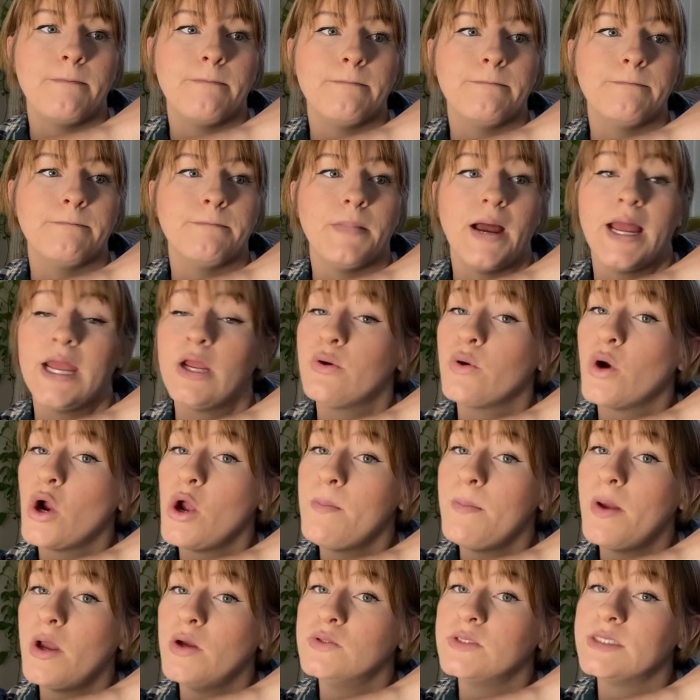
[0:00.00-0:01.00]
micro
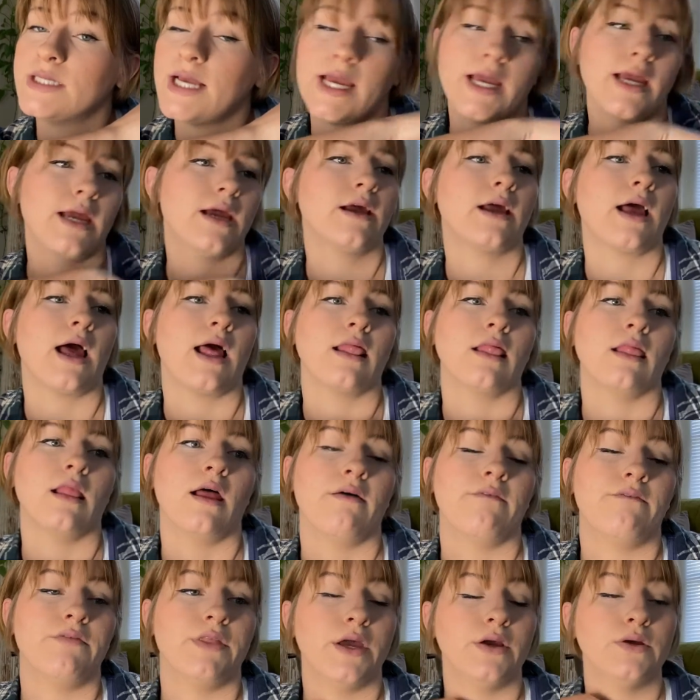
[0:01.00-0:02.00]
mosaic. I
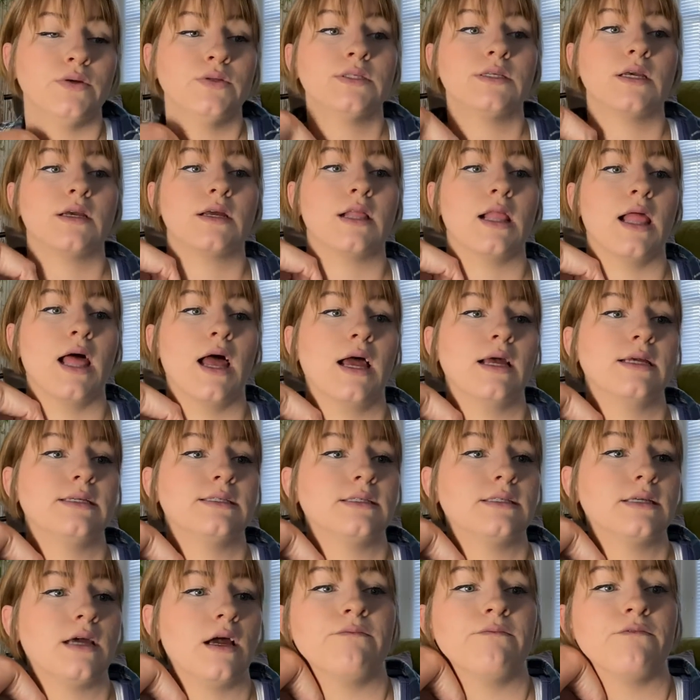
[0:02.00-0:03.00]
love those.
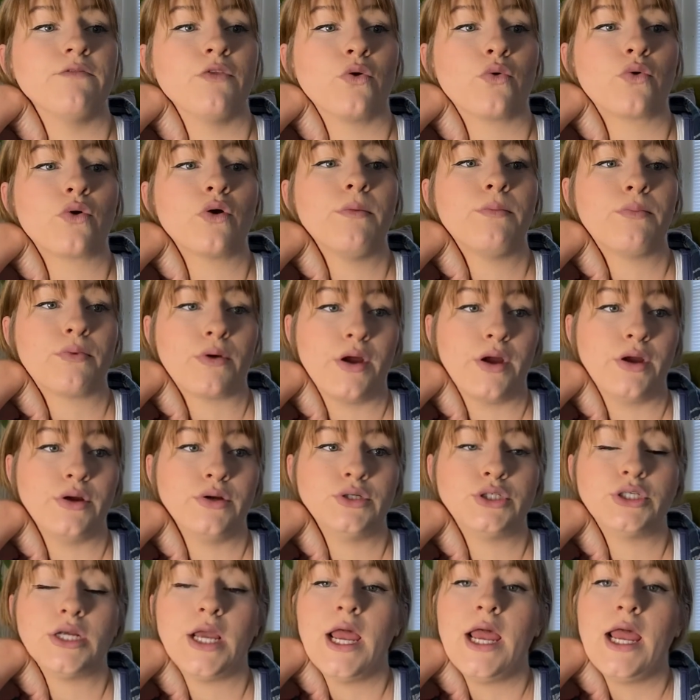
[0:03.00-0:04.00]
Glass floral
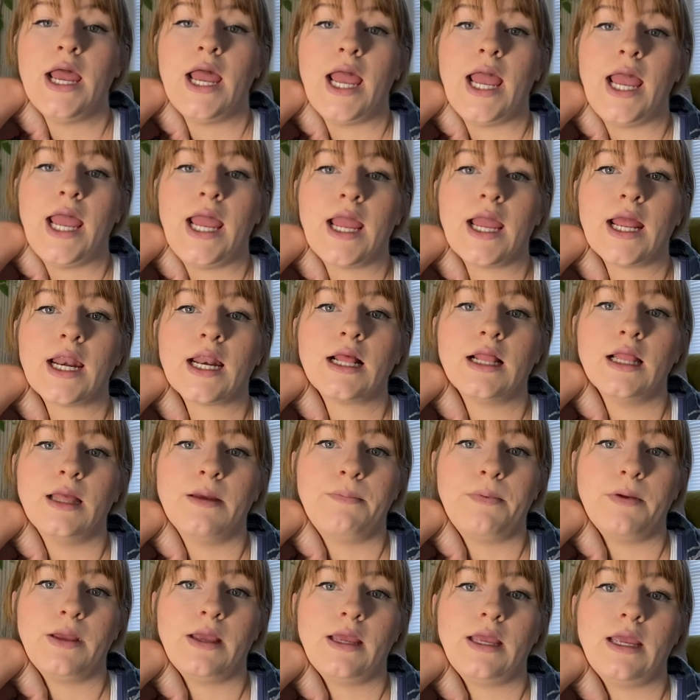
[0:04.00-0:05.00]
brooch and
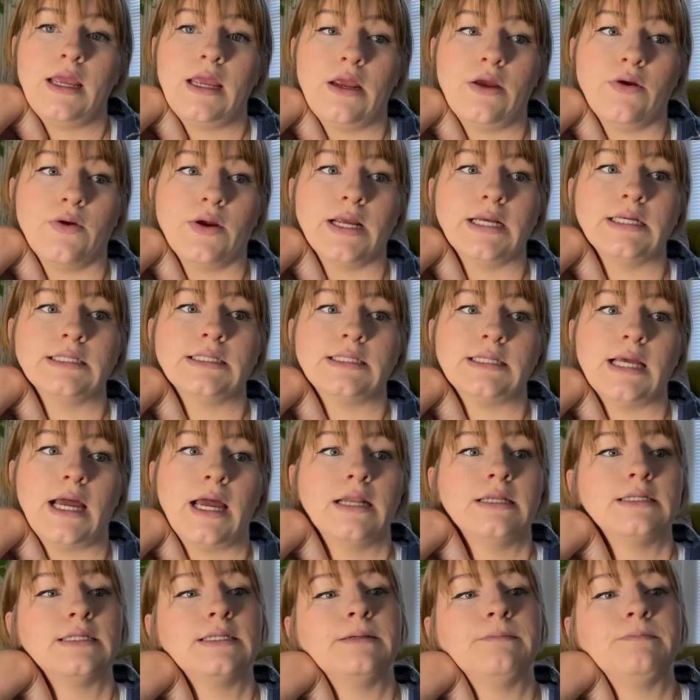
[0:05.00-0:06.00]
clip earring
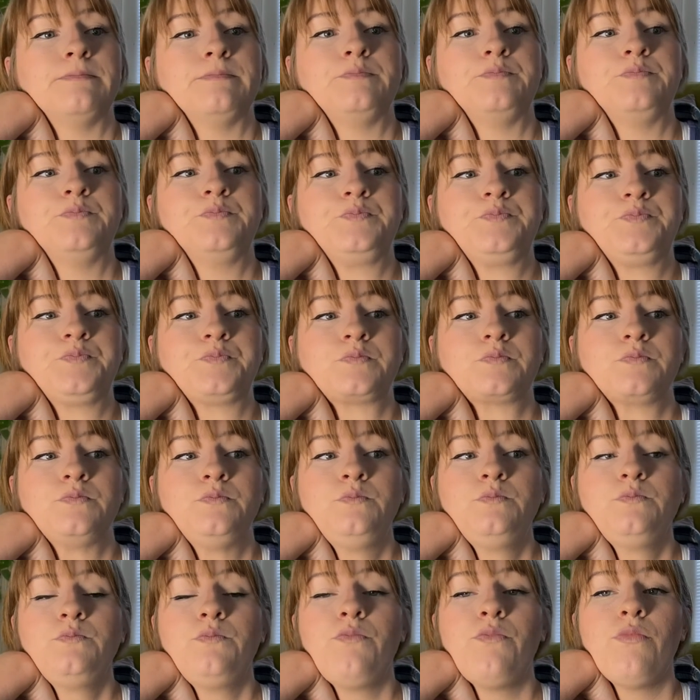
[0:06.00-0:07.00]
set.
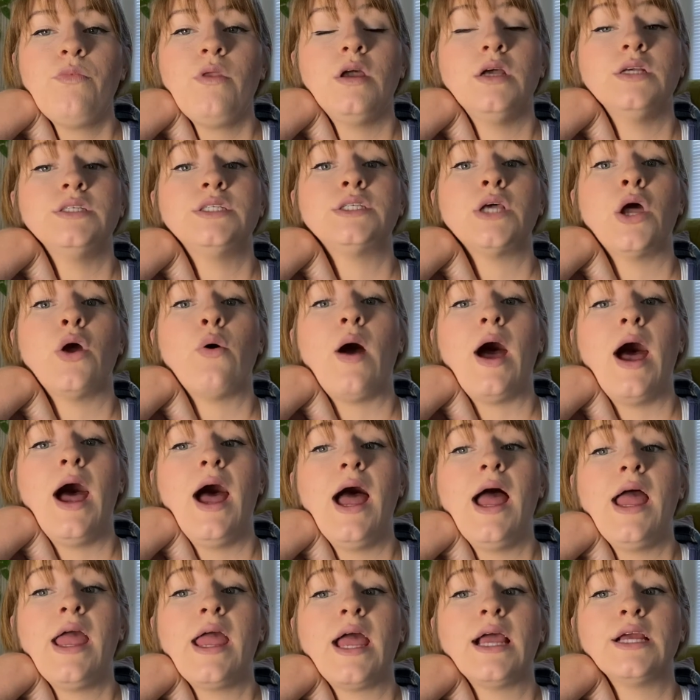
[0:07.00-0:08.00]
So
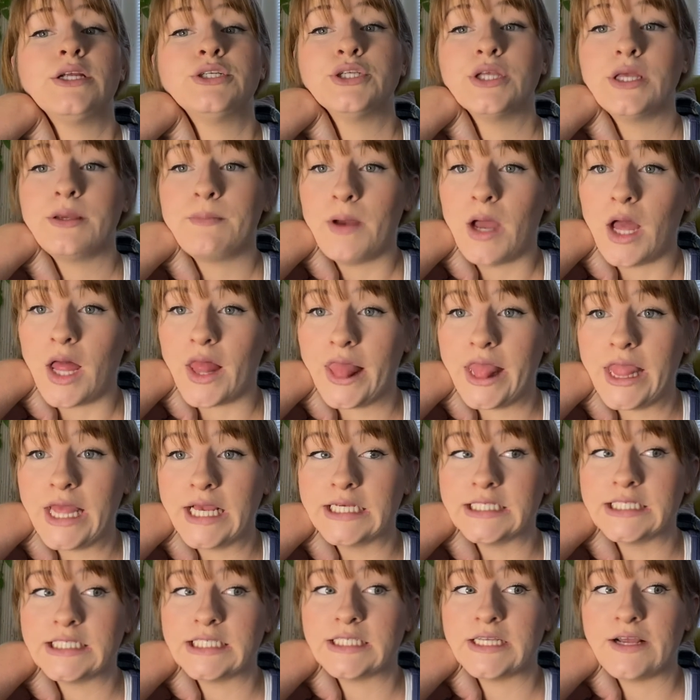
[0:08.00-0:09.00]
I actually bought
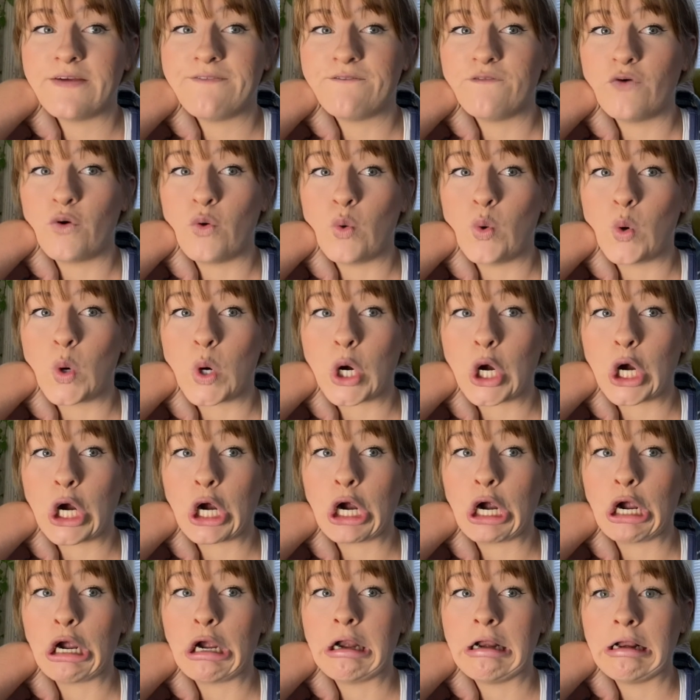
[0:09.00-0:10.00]
this
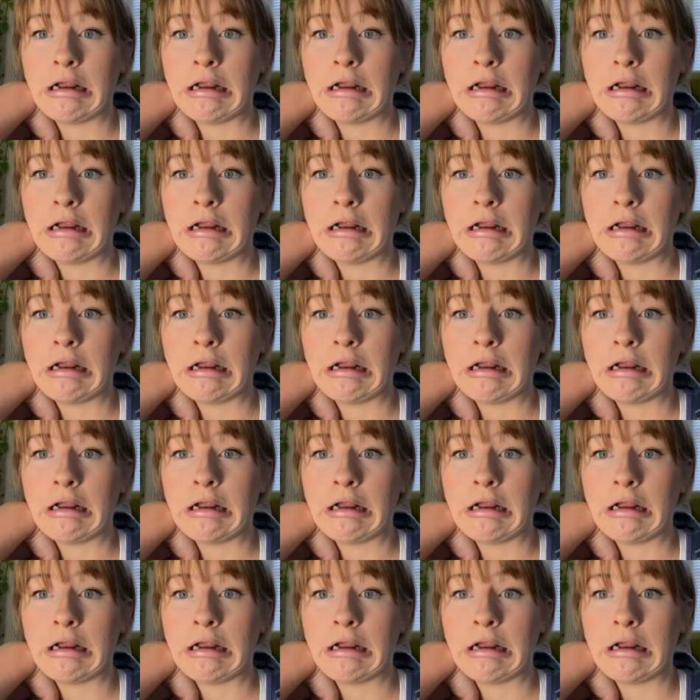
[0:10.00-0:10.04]
for